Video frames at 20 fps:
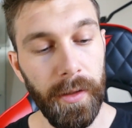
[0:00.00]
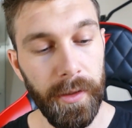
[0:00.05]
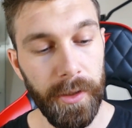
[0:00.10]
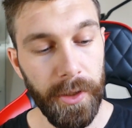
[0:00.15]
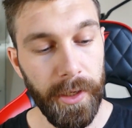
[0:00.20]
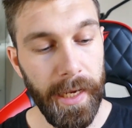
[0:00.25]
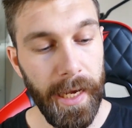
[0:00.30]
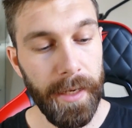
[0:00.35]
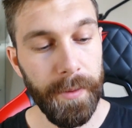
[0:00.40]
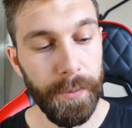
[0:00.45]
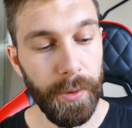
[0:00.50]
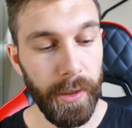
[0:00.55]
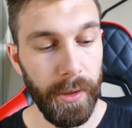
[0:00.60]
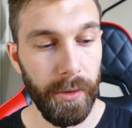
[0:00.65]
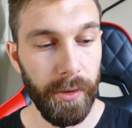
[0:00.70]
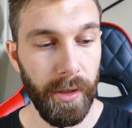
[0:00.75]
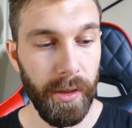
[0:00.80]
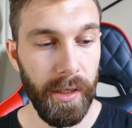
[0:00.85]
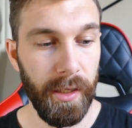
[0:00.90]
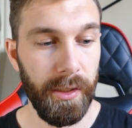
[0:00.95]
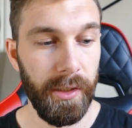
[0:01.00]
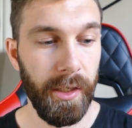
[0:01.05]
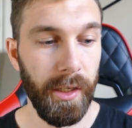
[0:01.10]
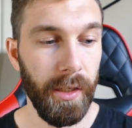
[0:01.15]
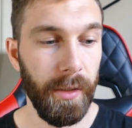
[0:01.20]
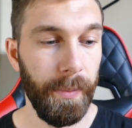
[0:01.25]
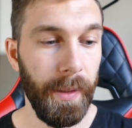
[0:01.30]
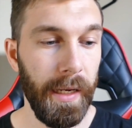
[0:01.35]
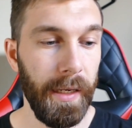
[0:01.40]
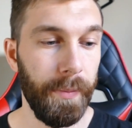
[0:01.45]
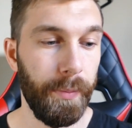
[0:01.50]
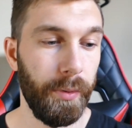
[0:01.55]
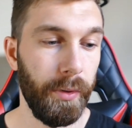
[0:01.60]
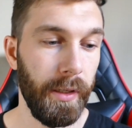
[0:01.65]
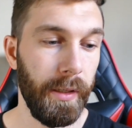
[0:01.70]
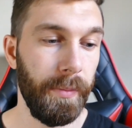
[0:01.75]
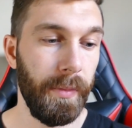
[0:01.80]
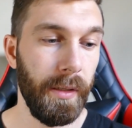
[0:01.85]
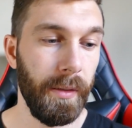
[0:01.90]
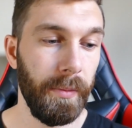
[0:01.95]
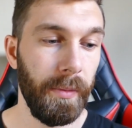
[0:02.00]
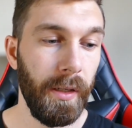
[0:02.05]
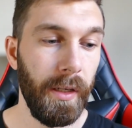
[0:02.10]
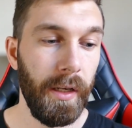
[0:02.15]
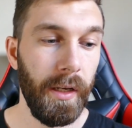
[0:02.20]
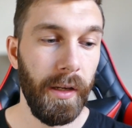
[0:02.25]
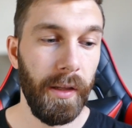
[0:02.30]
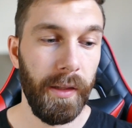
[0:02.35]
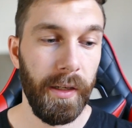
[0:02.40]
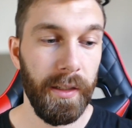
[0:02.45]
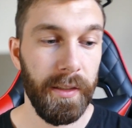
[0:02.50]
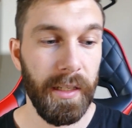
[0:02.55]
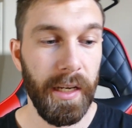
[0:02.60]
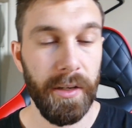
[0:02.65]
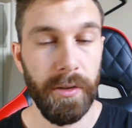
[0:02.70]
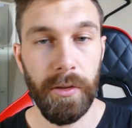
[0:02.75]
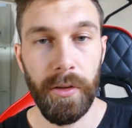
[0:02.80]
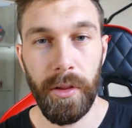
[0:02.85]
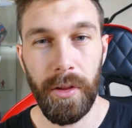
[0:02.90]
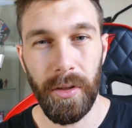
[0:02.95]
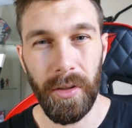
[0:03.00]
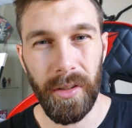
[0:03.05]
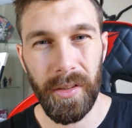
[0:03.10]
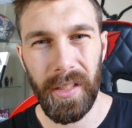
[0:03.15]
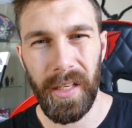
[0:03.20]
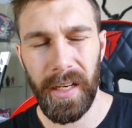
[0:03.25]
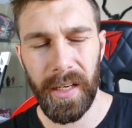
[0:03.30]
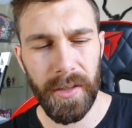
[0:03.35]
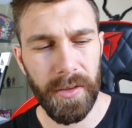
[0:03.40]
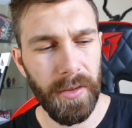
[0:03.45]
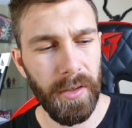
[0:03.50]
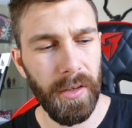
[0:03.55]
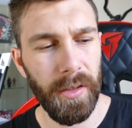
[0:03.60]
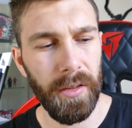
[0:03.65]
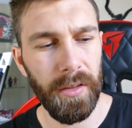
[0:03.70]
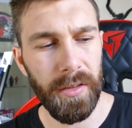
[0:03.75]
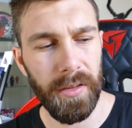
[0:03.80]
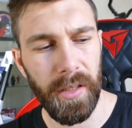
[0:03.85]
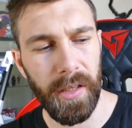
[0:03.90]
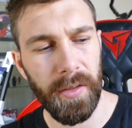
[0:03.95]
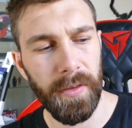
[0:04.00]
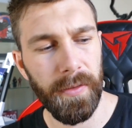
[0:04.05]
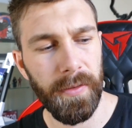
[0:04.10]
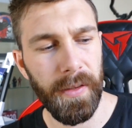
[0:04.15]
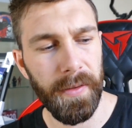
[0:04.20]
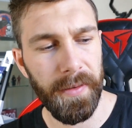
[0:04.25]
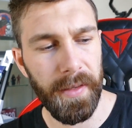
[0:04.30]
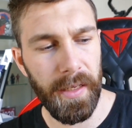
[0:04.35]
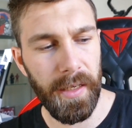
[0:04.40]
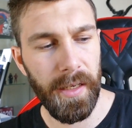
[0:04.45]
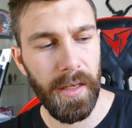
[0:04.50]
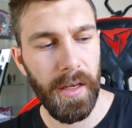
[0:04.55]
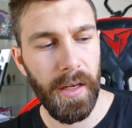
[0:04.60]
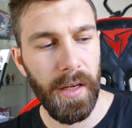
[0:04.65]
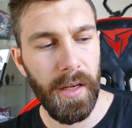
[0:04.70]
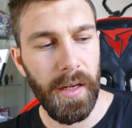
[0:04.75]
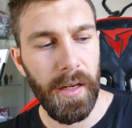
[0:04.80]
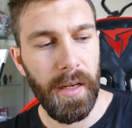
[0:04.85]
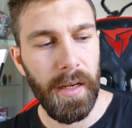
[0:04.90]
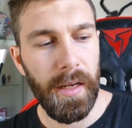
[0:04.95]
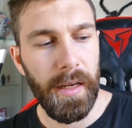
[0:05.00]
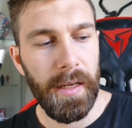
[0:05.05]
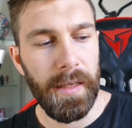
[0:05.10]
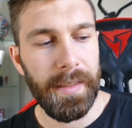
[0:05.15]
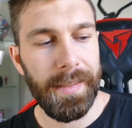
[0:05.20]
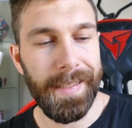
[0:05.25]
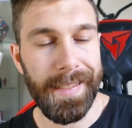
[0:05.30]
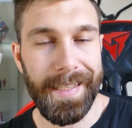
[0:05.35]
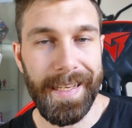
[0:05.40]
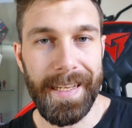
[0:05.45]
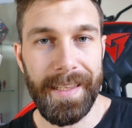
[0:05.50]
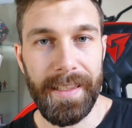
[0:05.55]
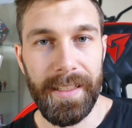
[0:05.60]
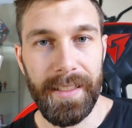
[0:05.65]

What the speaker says: You can pre-order this. You're going to pay a premium. I think it's $130 extra, $150 to get